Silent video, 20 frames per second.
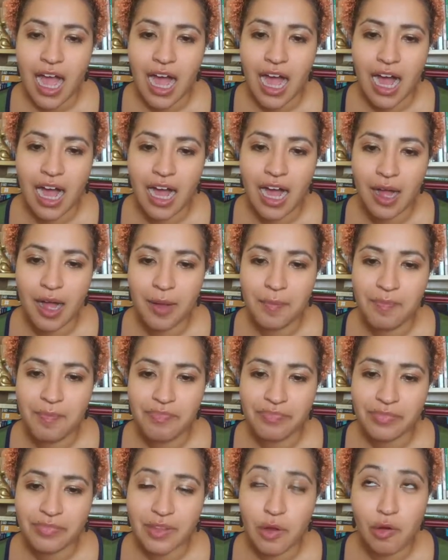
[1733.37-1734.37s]
um,
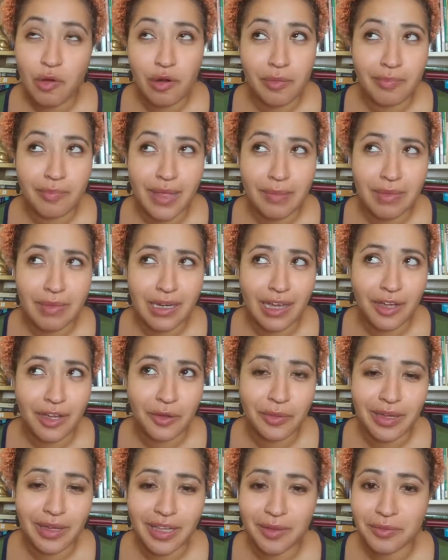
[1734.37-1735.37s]
or maybe not
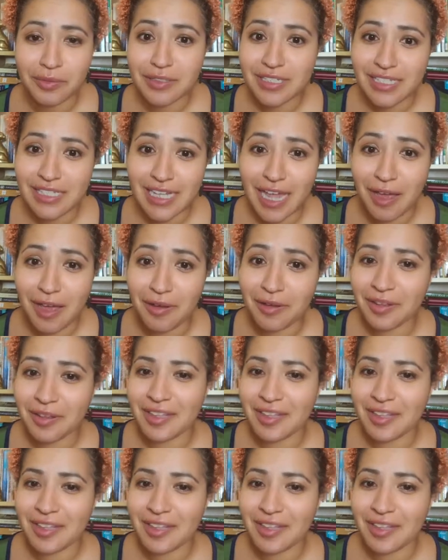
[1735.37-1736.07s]
quick. We'll see how